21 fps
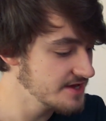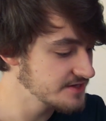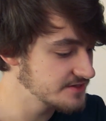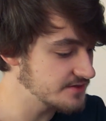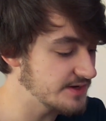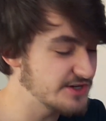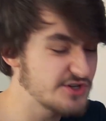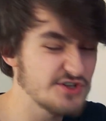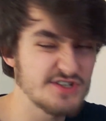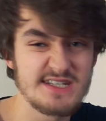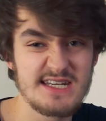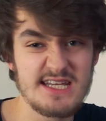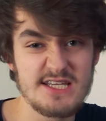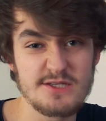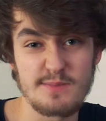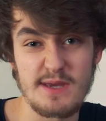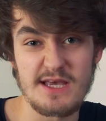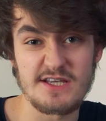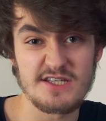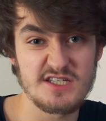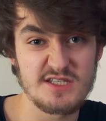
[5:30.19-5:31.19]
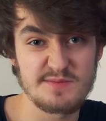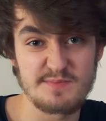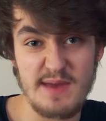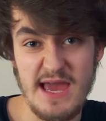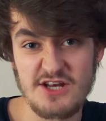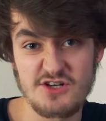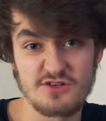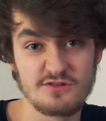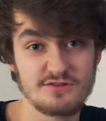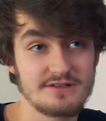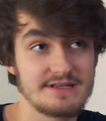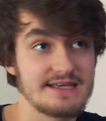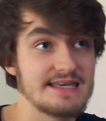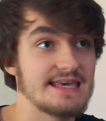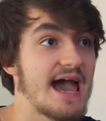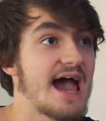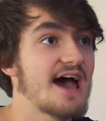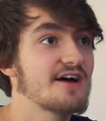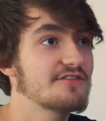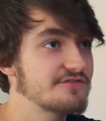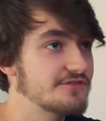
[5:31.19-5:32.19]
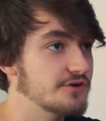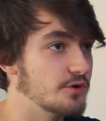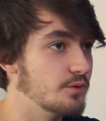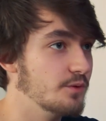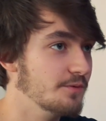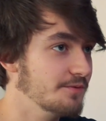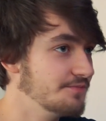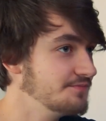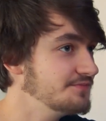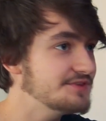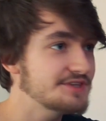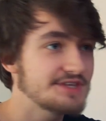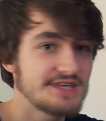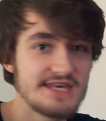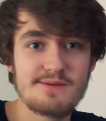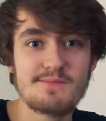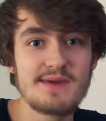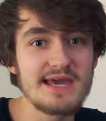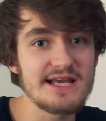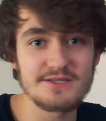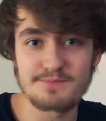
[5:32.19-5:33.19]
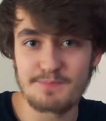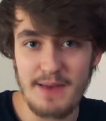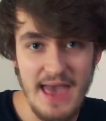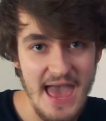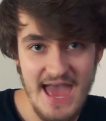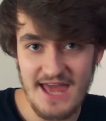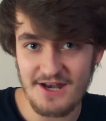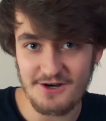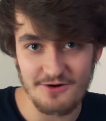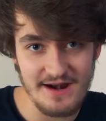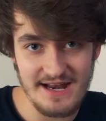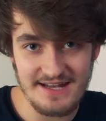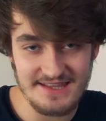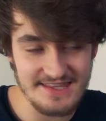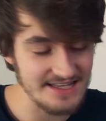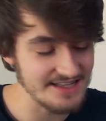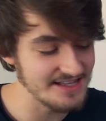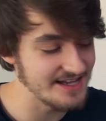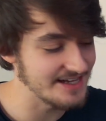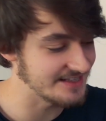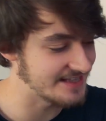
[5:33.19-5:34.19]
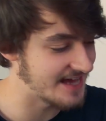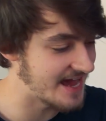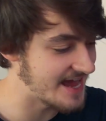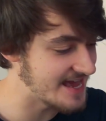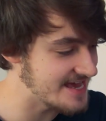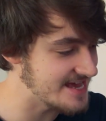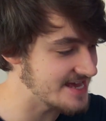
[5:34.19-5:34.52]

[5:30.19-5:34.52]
So it doesn't need to be a special gaffed or gimmicked pen or anything like that.